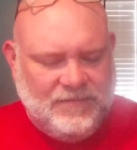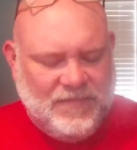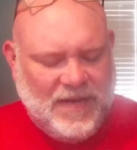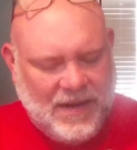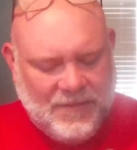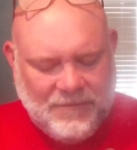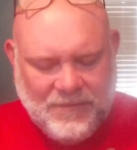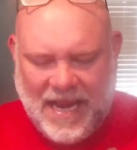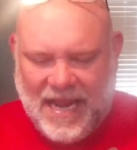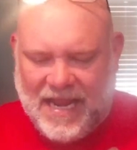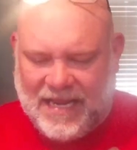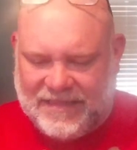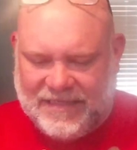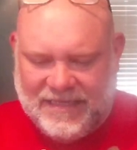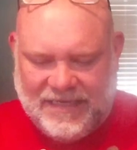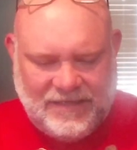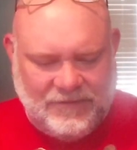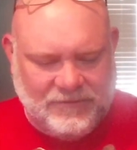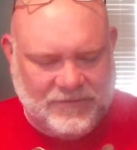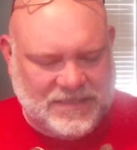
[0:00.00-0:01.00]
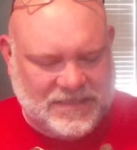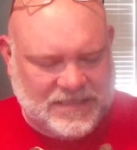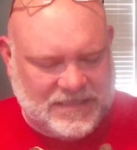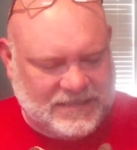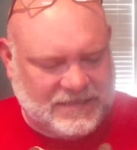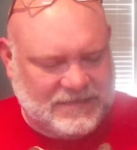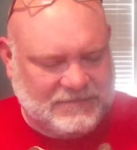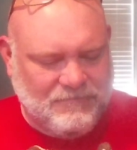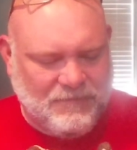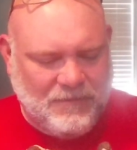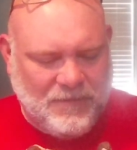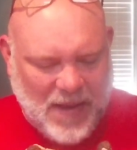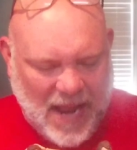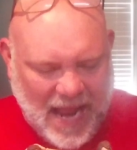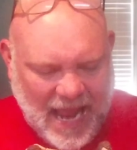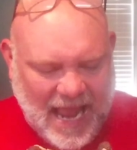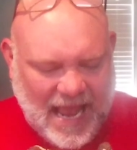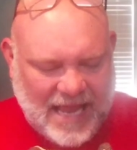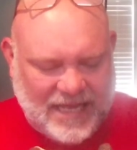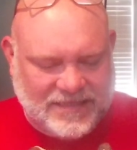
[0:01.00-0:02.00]
man, back then it was just
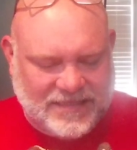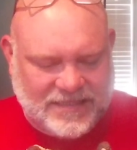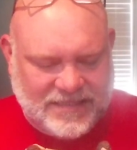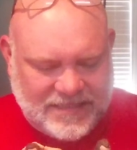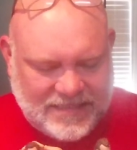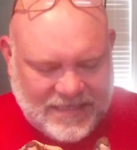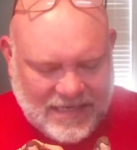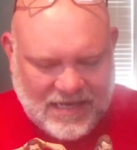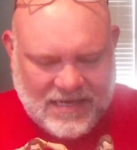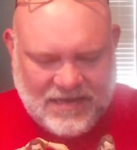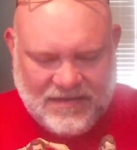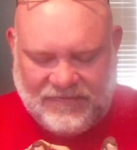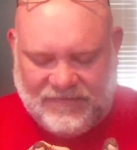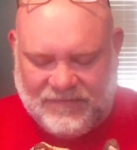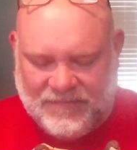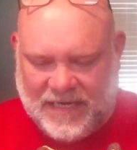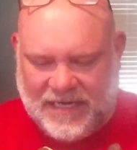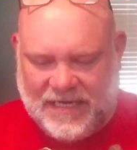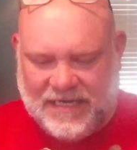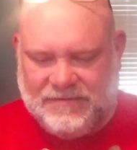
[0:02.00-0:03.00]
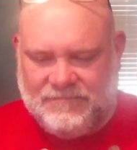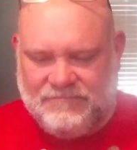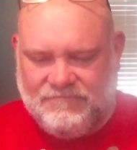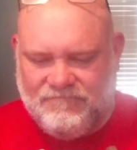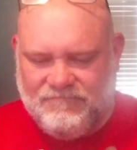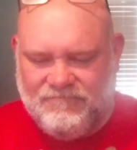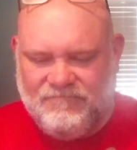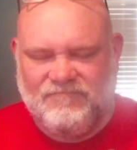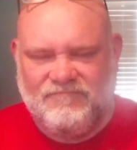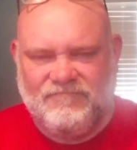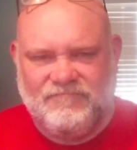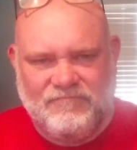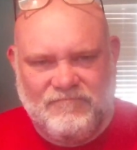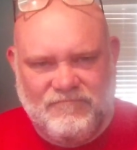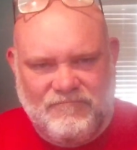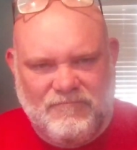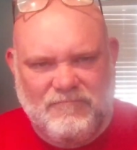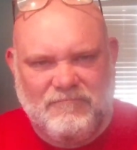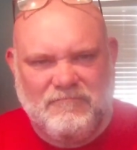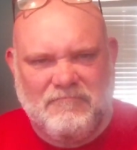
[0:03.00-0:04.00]
bad stuff, man.
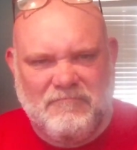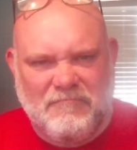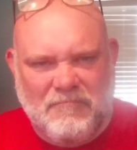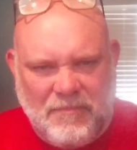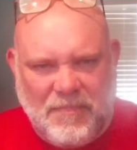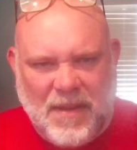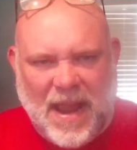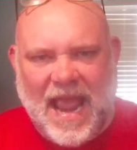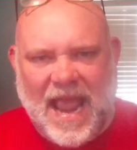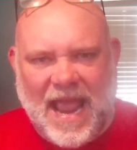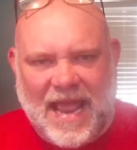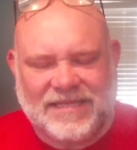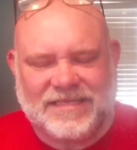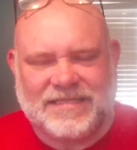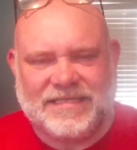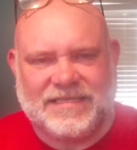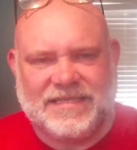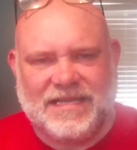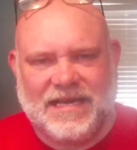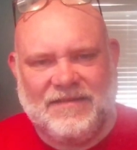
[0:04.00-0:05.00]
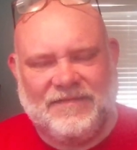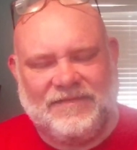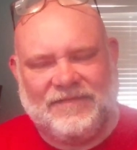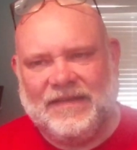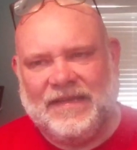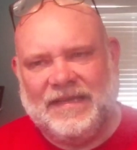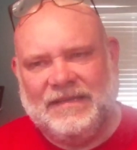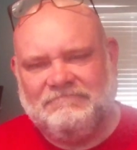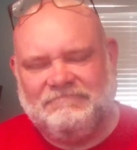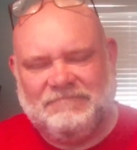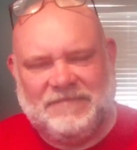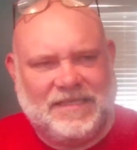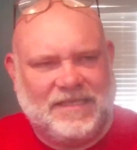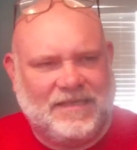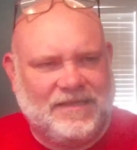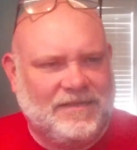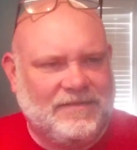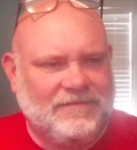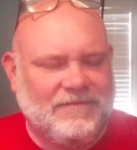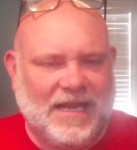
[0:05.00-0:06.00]
Bad stuff. And
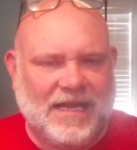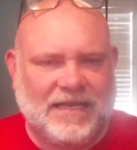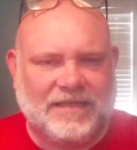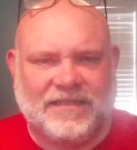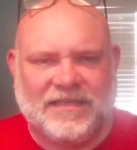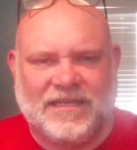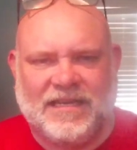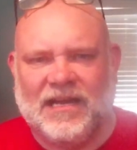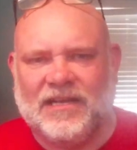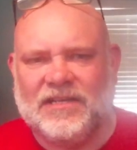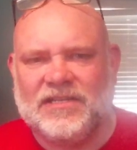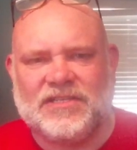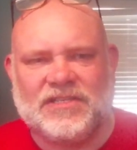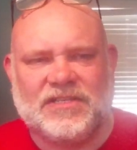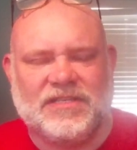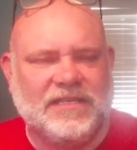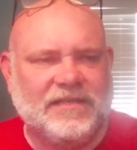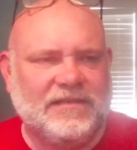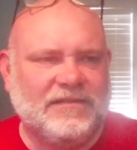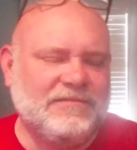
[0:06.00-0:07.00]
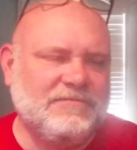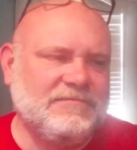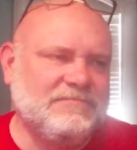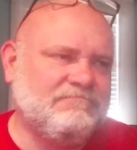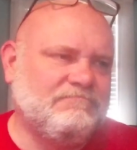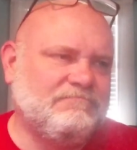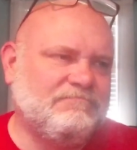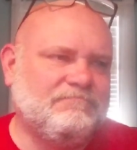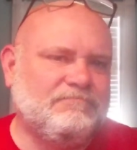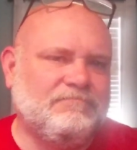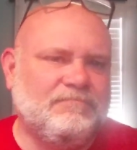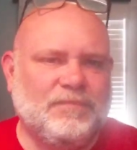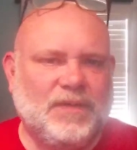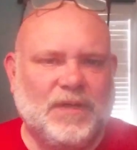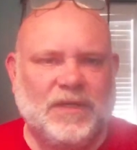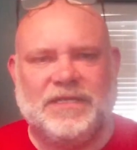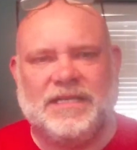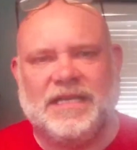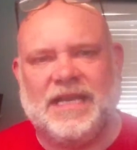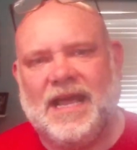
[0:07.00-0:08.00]
you had country,
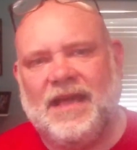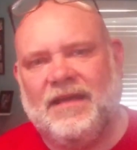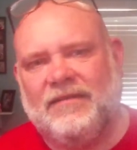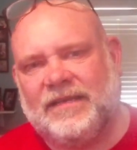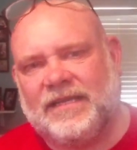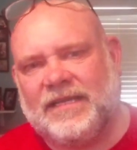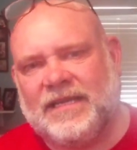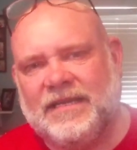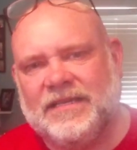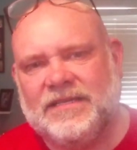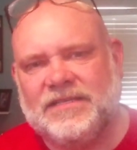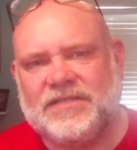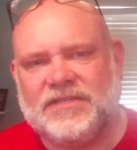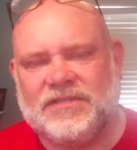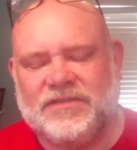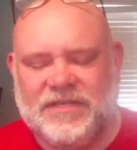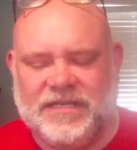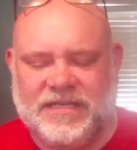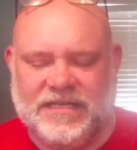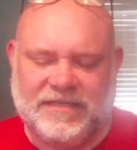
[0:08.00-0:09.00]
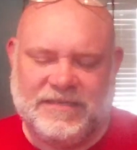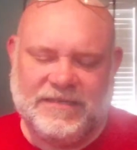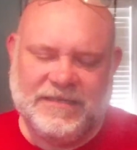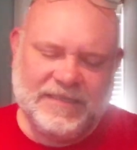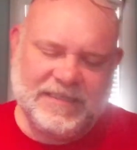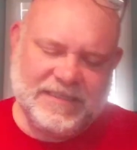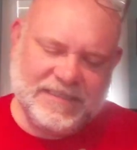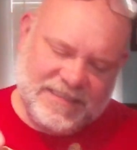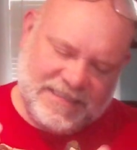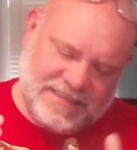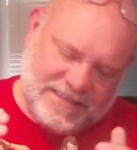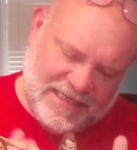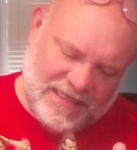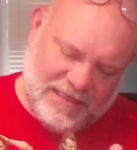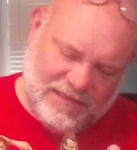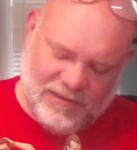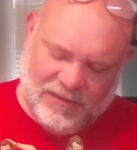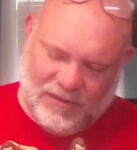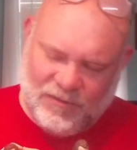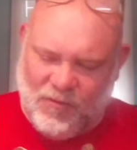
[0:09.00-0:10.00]
putting down the country and
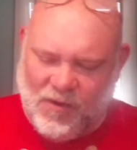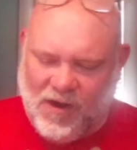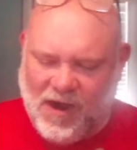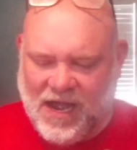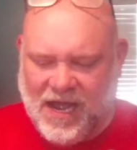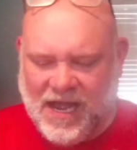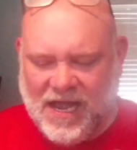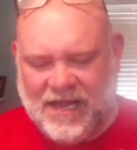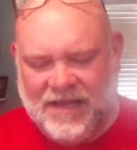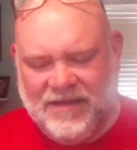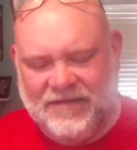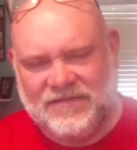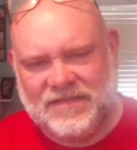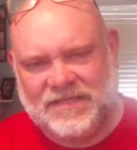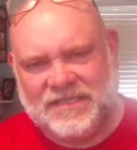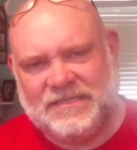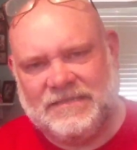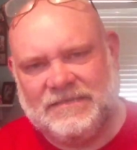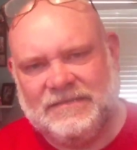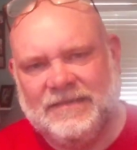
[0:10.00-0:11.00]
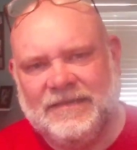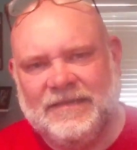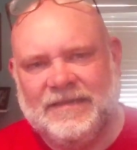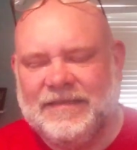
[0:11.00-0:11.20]
stealing wives, and